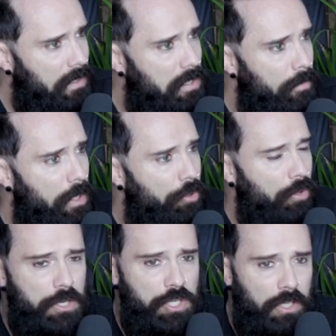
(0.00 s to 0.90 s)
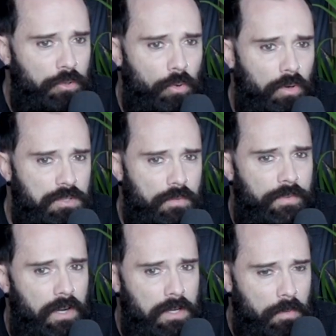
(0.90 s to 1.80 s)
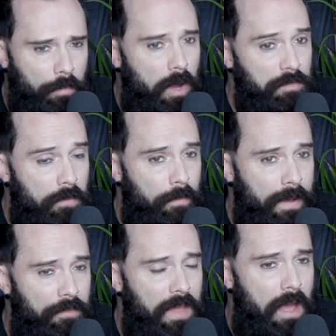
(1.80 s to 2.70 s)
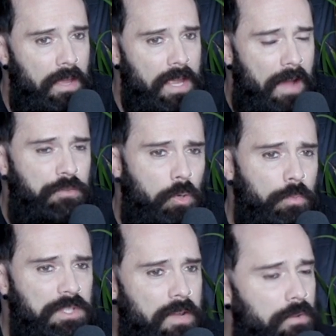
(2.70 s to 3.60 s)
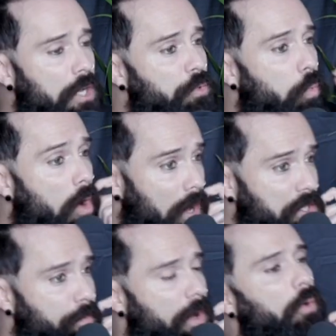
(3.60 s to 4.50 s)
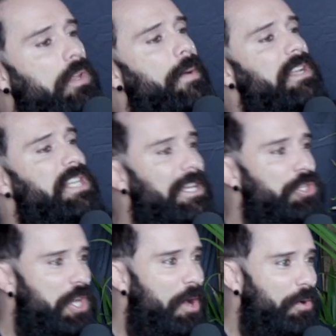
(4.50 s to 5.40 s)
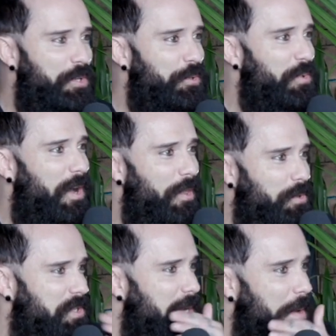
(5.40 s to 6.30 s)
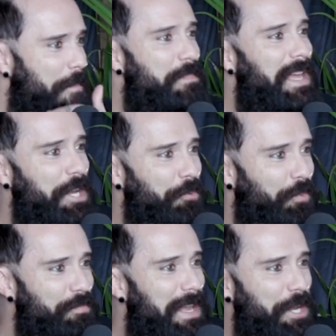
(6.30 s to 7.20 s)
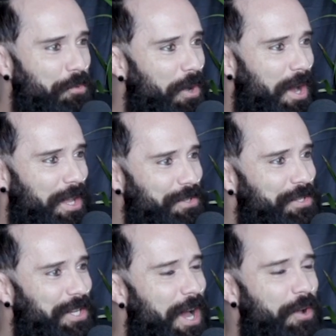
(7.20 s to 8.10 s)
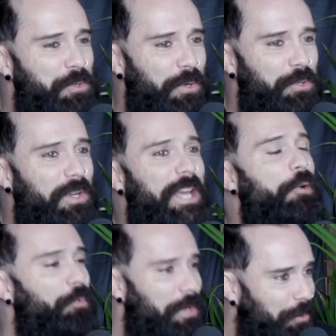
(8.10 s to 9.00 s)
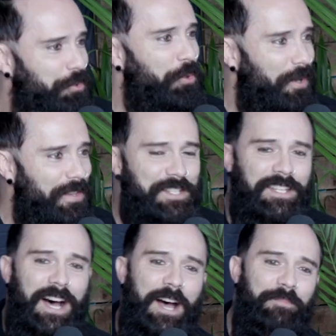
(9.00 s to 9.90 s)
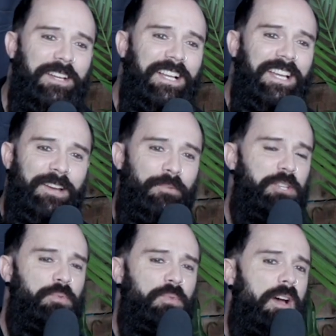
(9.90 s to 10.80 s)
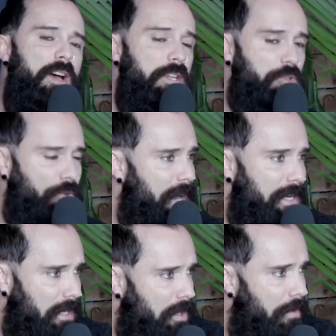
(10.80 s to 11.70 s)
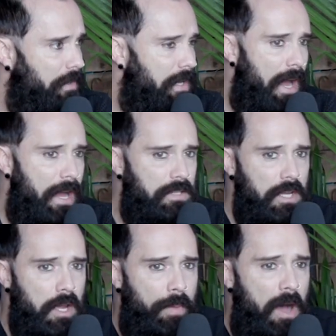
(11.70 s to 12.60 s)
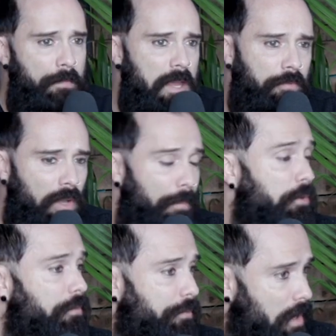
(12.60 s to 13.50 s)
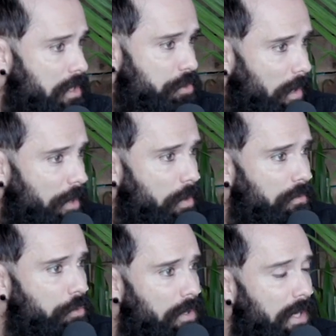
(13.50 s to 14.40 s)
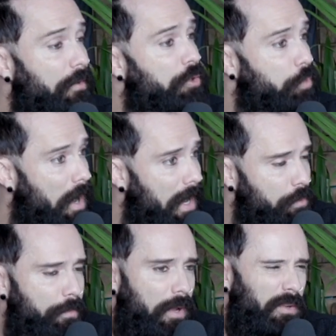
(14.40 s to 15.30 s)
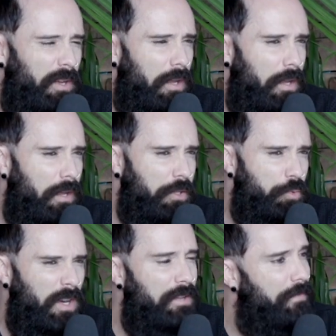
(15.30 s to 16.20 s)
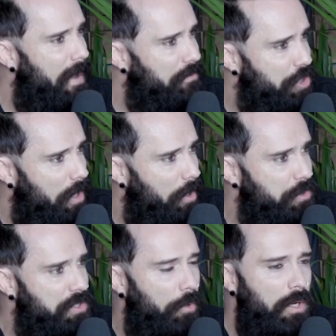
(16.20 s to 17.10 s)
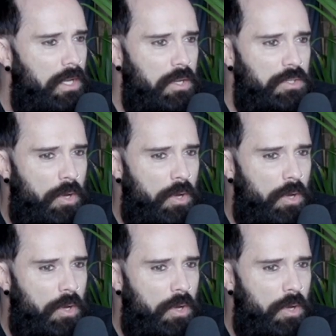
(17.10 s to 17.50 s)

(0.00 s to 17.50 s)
It's going to be a crushing tour. So I'm very pumped yeah, up about that. Nice. I've toured with Sevendust once, but only about 10 shows. It was one of those mini mini runs, right, you know? Right, so we're doing like a real tour this time. Perfect. Which uh, is great because I love the guys. Pop Evil, I'm good friends with. We've toured together twice. We've probably uh, 25 shows. So, okay.